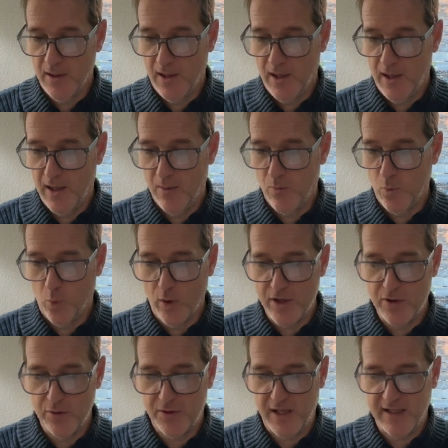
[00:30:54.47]
What
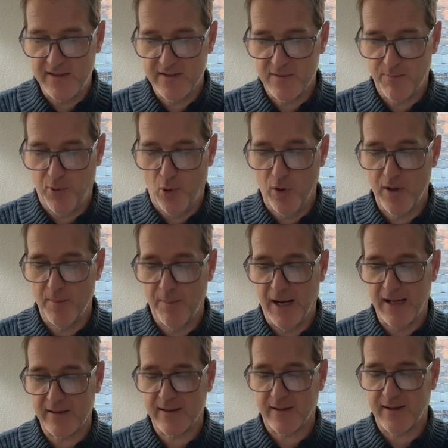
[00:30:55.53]
do you think is important
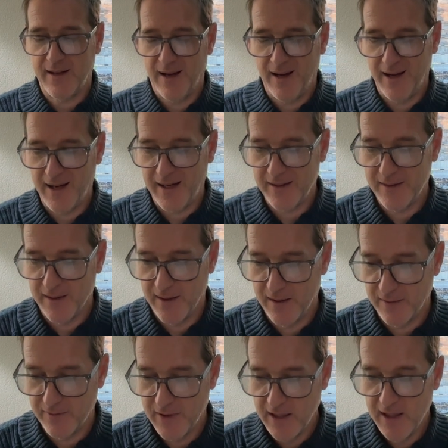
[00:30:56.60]
about the kind
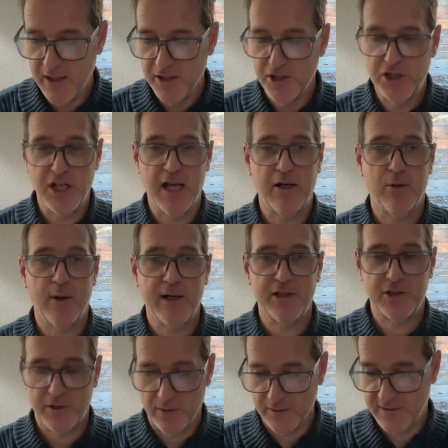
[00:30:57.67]
of
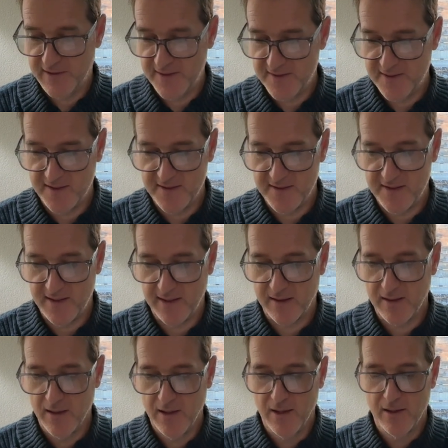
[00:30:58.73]
generational distancing
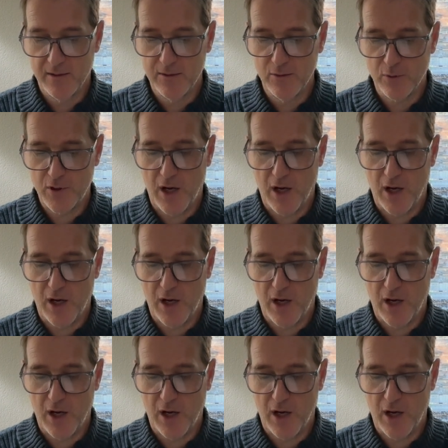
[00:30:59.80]
through